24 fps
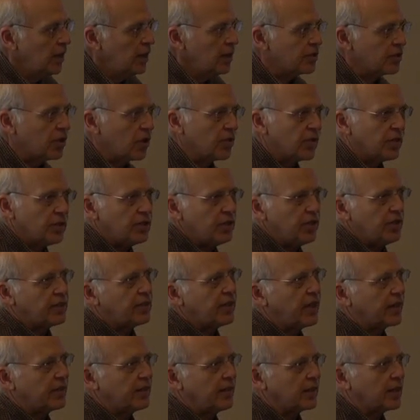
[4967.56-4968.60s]
So the
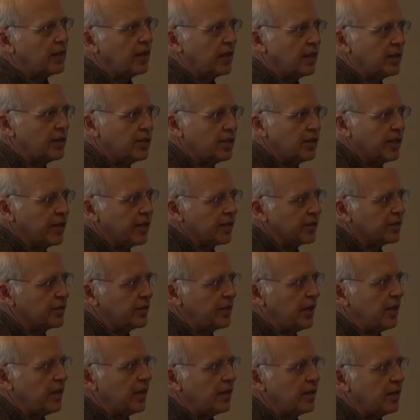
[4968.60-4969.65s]
geotechnical engineer
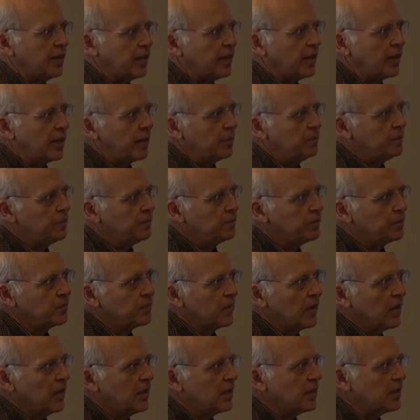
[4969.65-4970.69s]
said. Um,
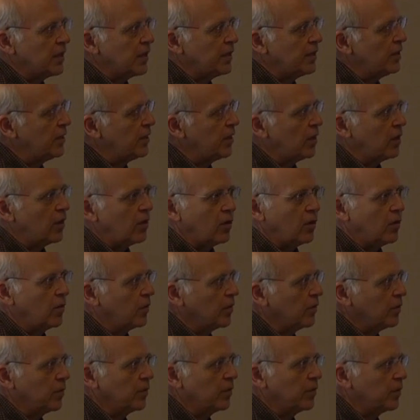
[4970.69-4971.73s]
said, you
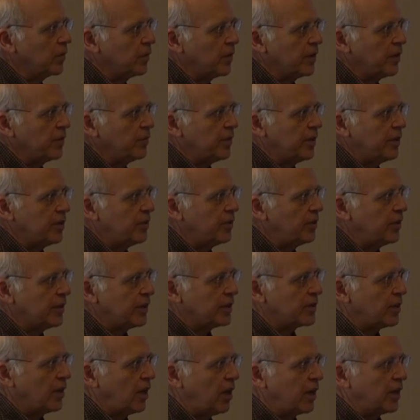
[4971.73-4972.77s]
know, when you've been doing
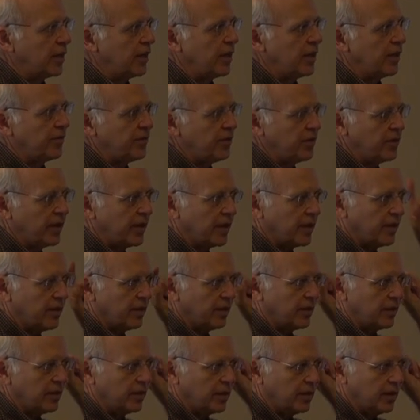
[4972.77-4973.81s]
this long enough, you get a
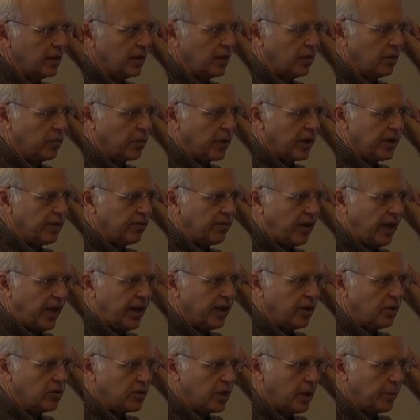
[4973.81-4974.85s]
little red
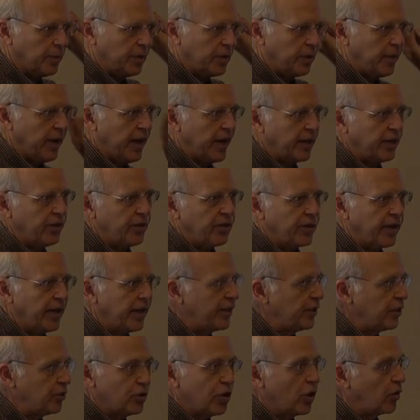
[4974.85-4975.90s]
flag goes up in the back of your head
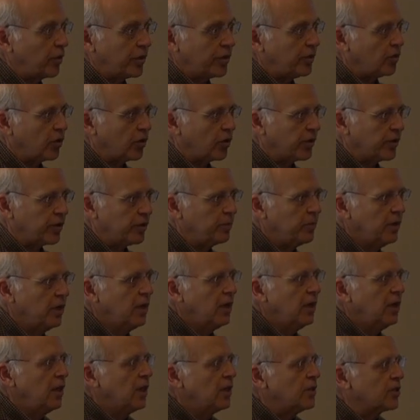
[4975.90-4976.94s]
and you don't ignore them.
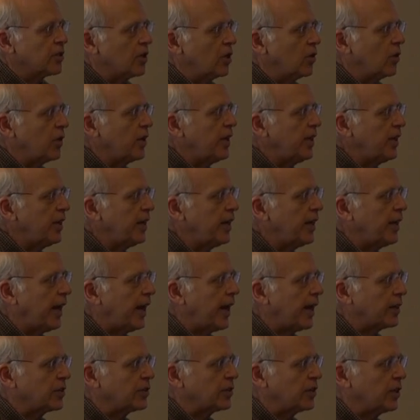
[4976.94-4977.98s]
So he
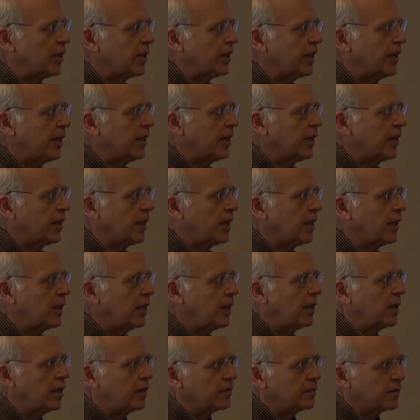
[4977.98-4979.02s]
actually
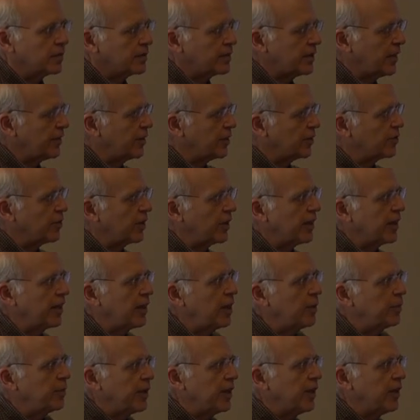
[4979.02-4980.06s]
uh, sent the drilling
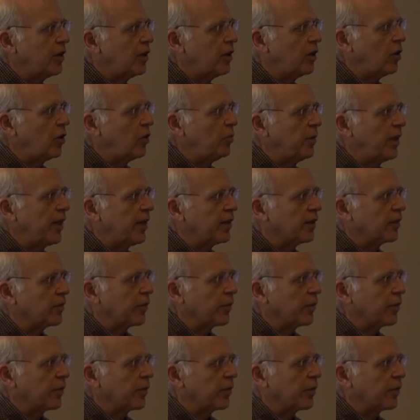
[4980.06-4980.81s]
company home and